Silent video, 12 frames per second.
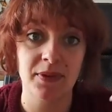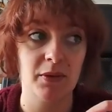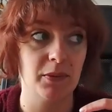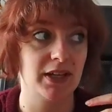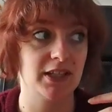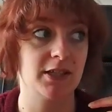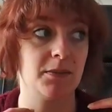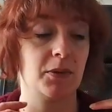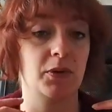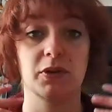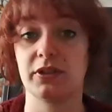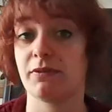We can
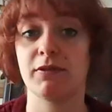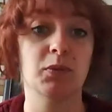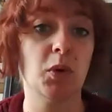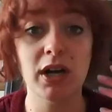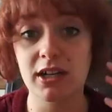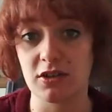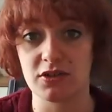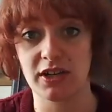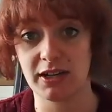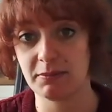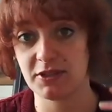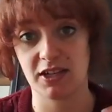support different workload
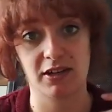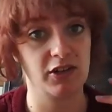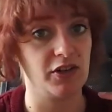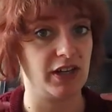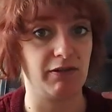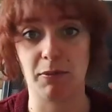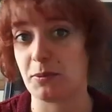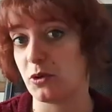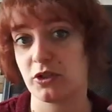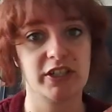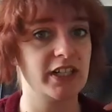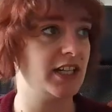types, including
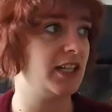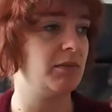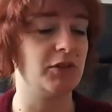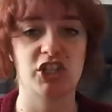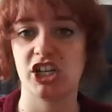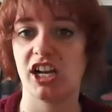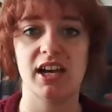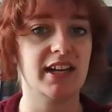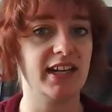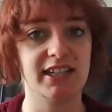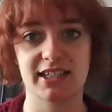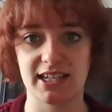reporting, machine
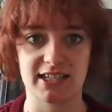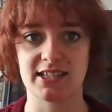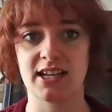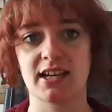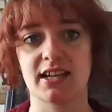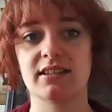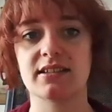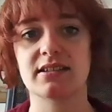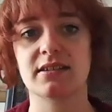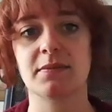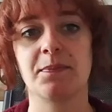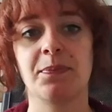learning, and data science.